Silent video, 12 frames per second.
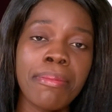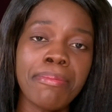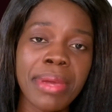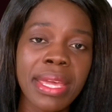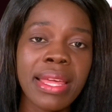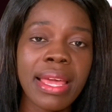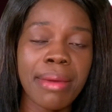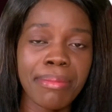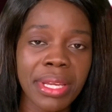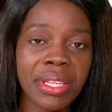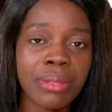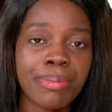being a
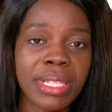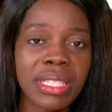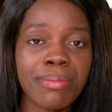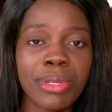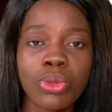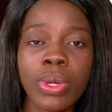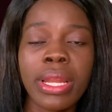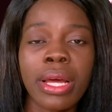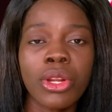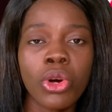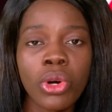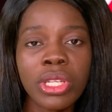middle person between
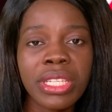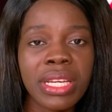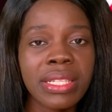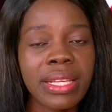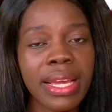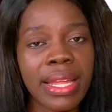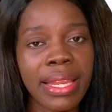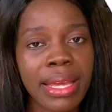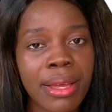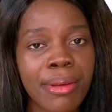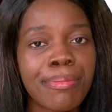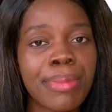an audience and a